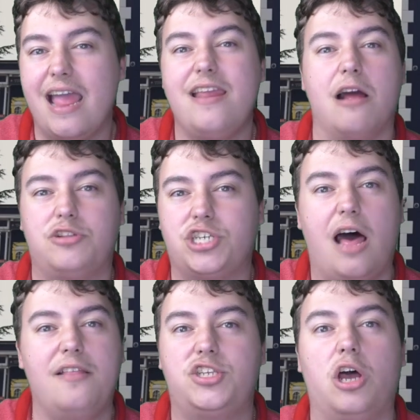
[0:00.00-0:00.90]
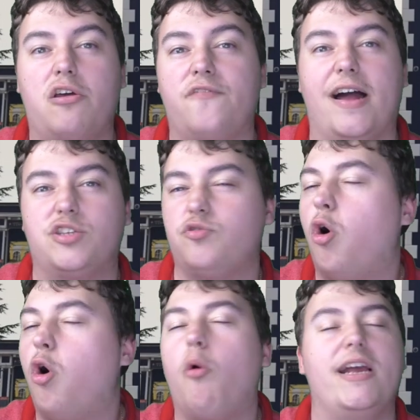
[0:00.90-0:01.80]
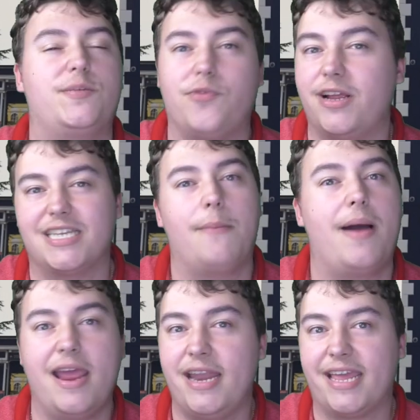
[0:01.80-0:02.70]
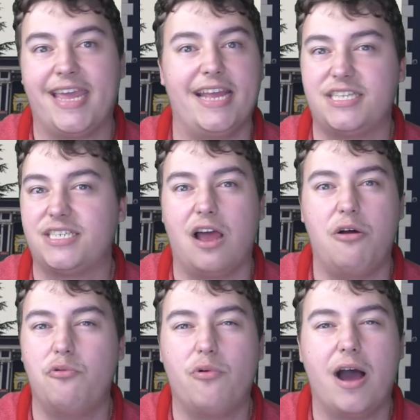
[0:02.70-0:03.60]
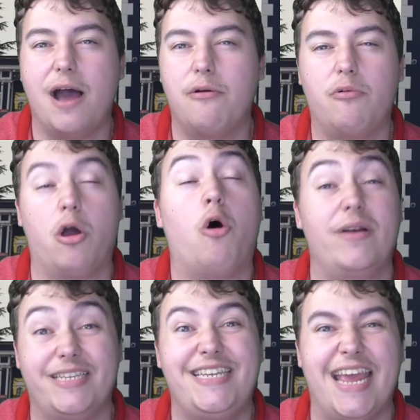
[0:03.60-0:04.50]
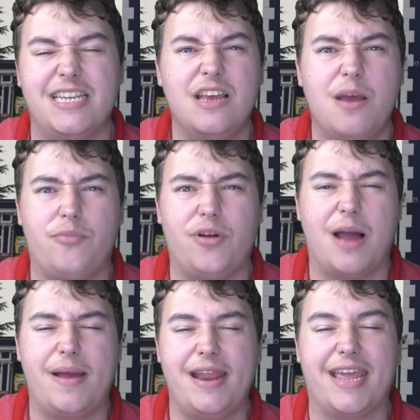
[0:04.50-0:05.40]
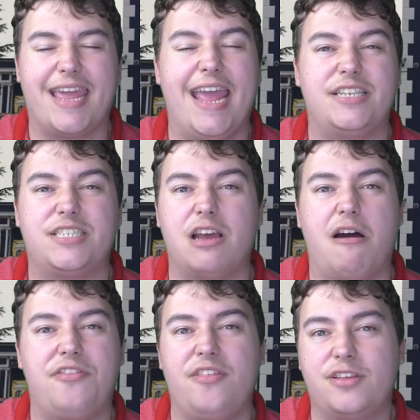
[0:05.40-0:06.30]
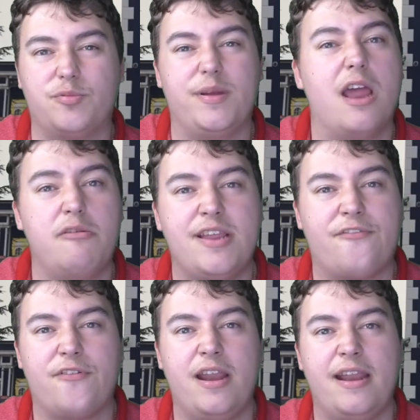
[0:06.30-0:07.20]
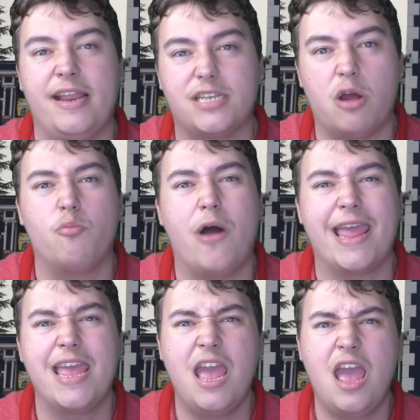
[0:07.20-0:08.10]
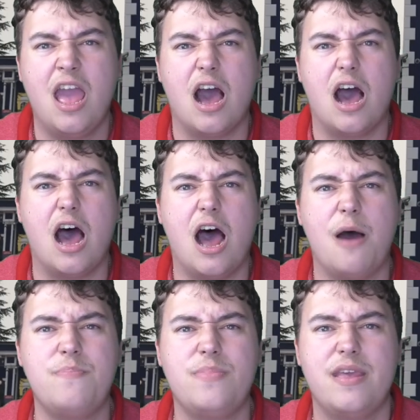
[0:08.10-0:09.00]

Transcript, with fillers: You know, Charlie and the Chocolate Factory always brings out my inner kid, so we always did bring out my inner kid, so I think this will be no different in its own way. I